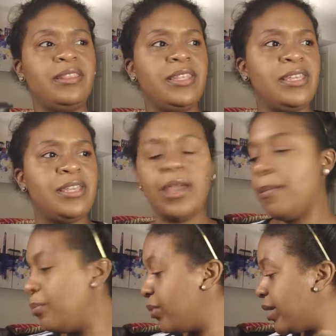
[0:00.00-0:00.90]
the
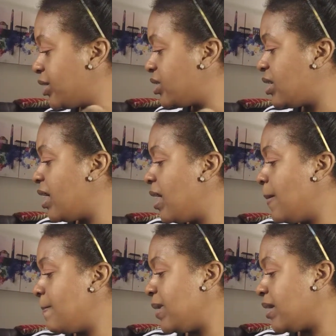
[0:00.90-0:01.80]
brush
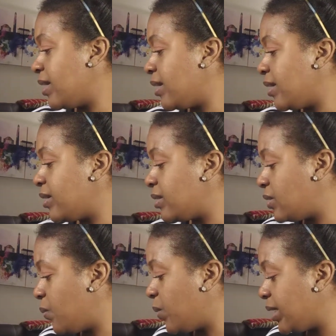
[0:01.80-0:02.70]

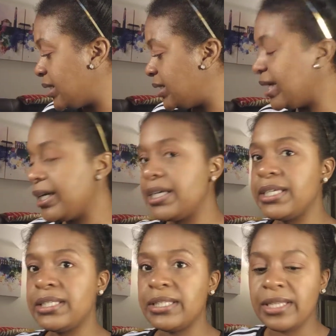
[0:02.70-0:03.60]
because what it
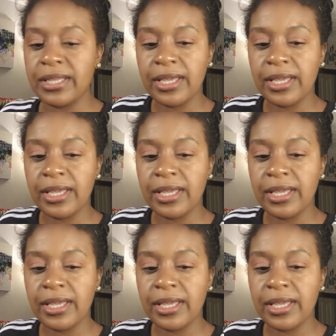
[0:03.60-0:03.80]
does